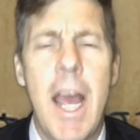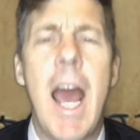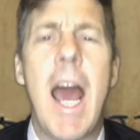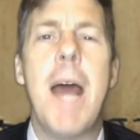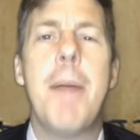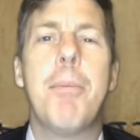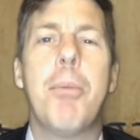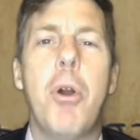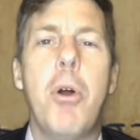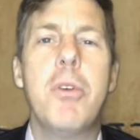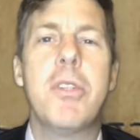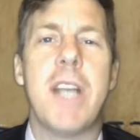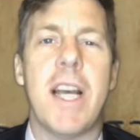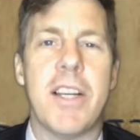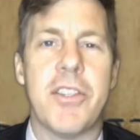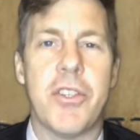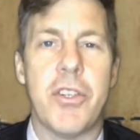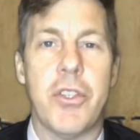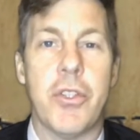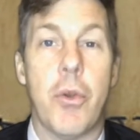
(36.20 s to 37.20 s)
And
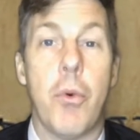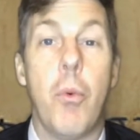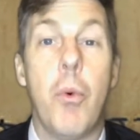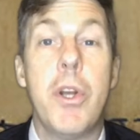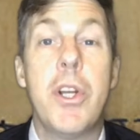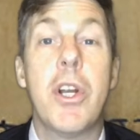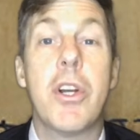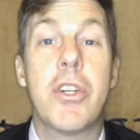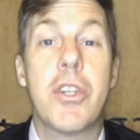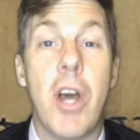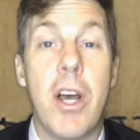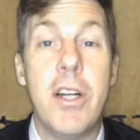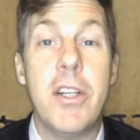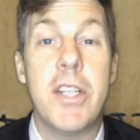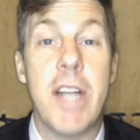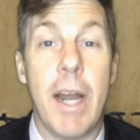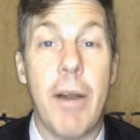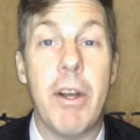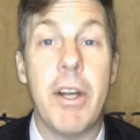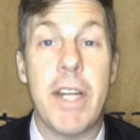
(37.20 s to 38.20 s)
protesters, when you're done
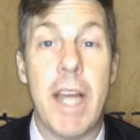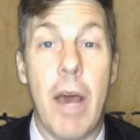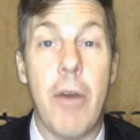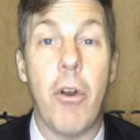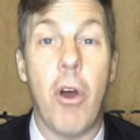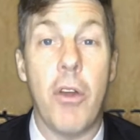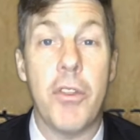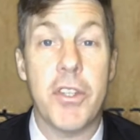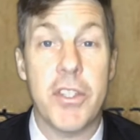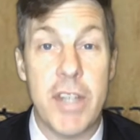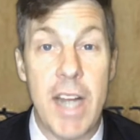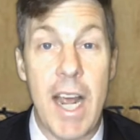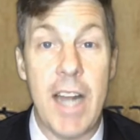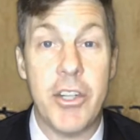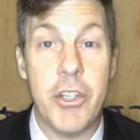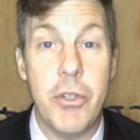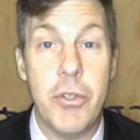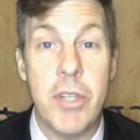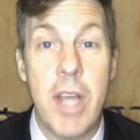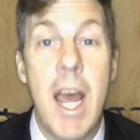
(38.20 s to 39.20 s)
tearing down all the
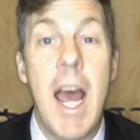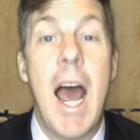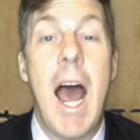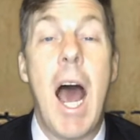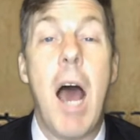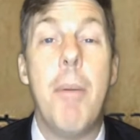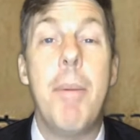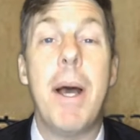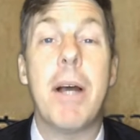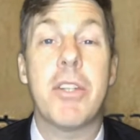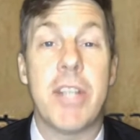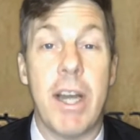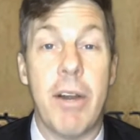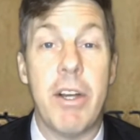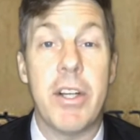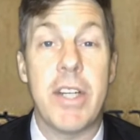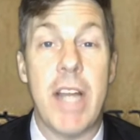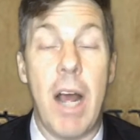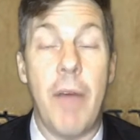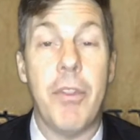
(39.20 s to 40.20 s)
statues, how about
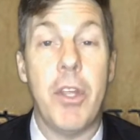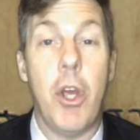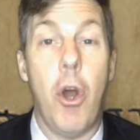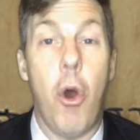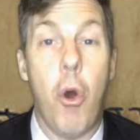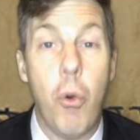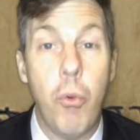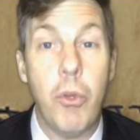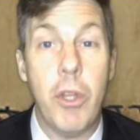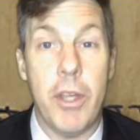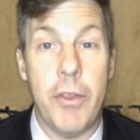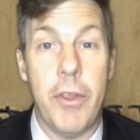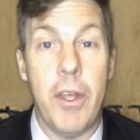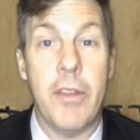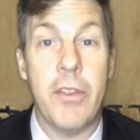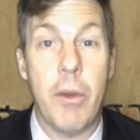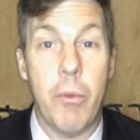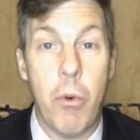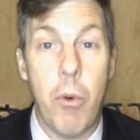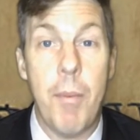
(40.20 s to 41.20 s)
tearing down the only
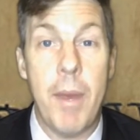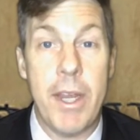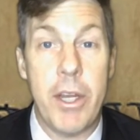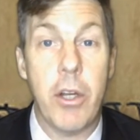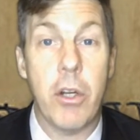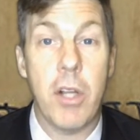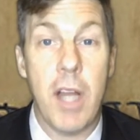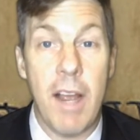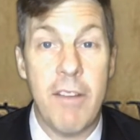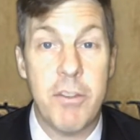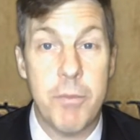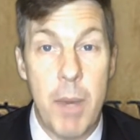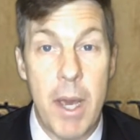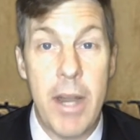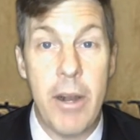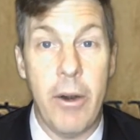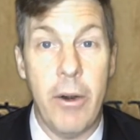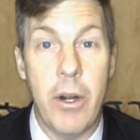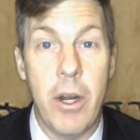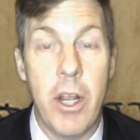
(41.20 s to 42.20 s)
thing that will make your lives
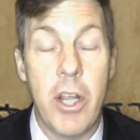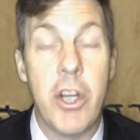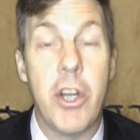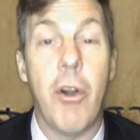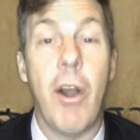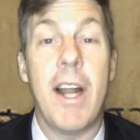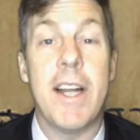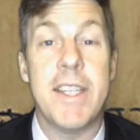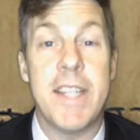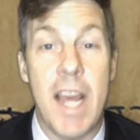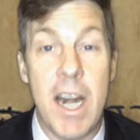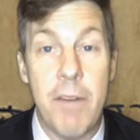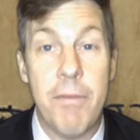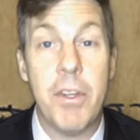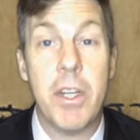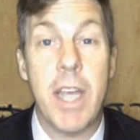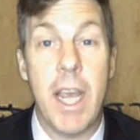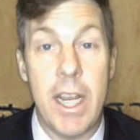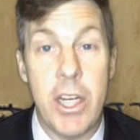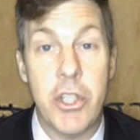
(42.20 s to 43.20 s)
better? Your
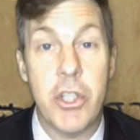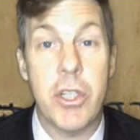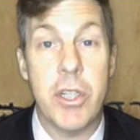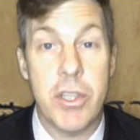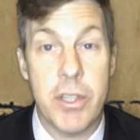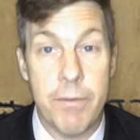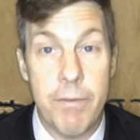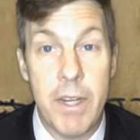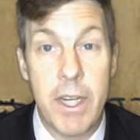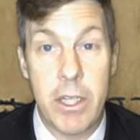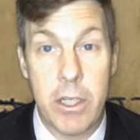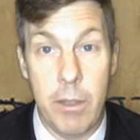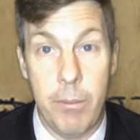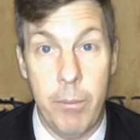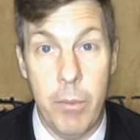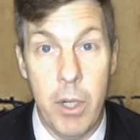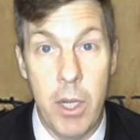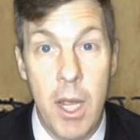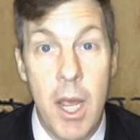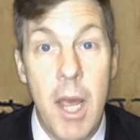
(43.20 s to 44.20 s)
identification as a victim.
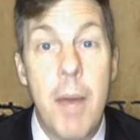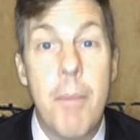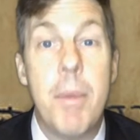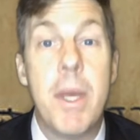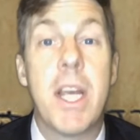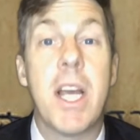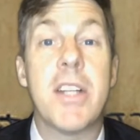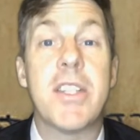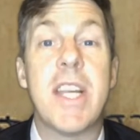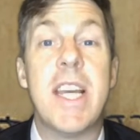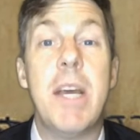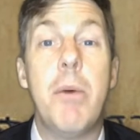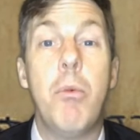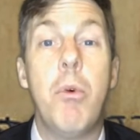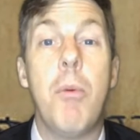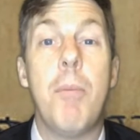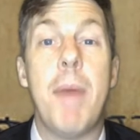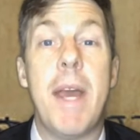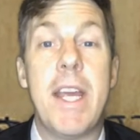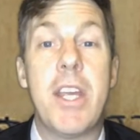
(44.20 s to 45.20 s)
Because it
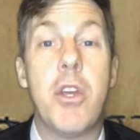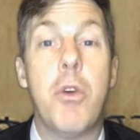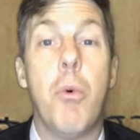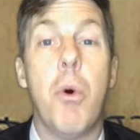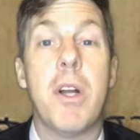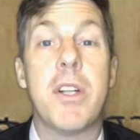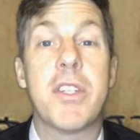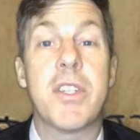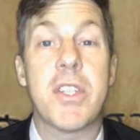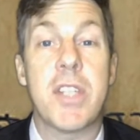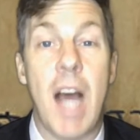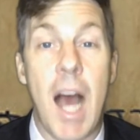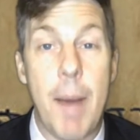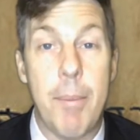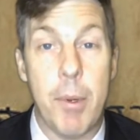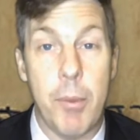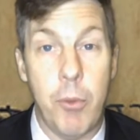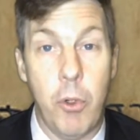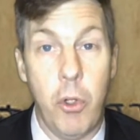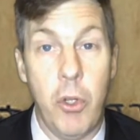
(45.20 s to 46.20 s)
will make you
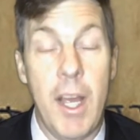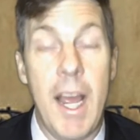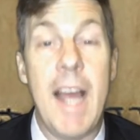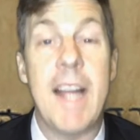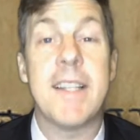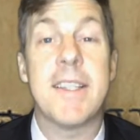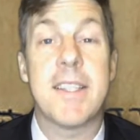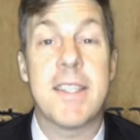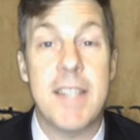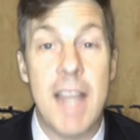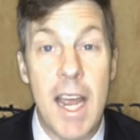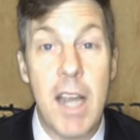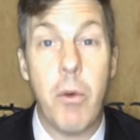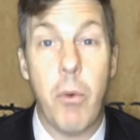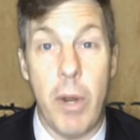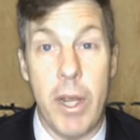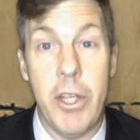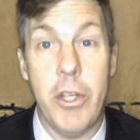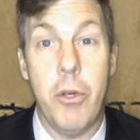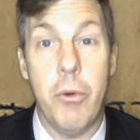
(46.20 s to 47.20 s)
unstoppable and
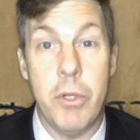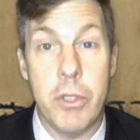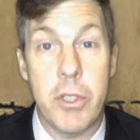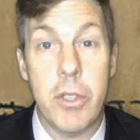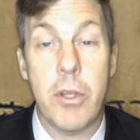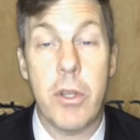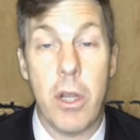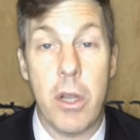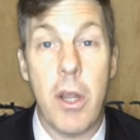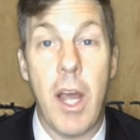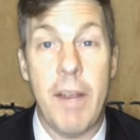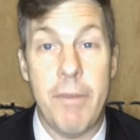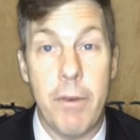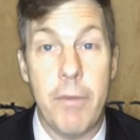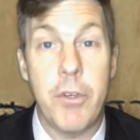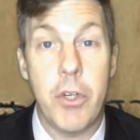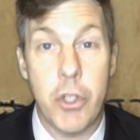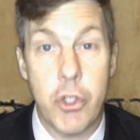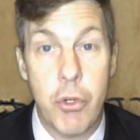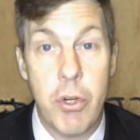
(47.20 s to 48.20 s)
segue you into the life
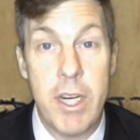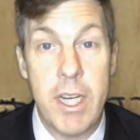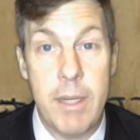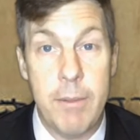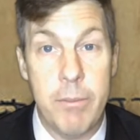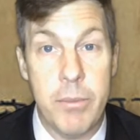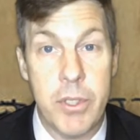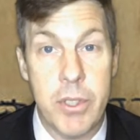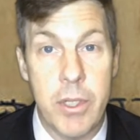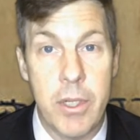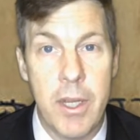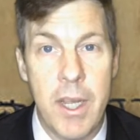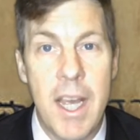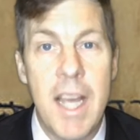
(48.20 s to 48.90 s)
of your dreams.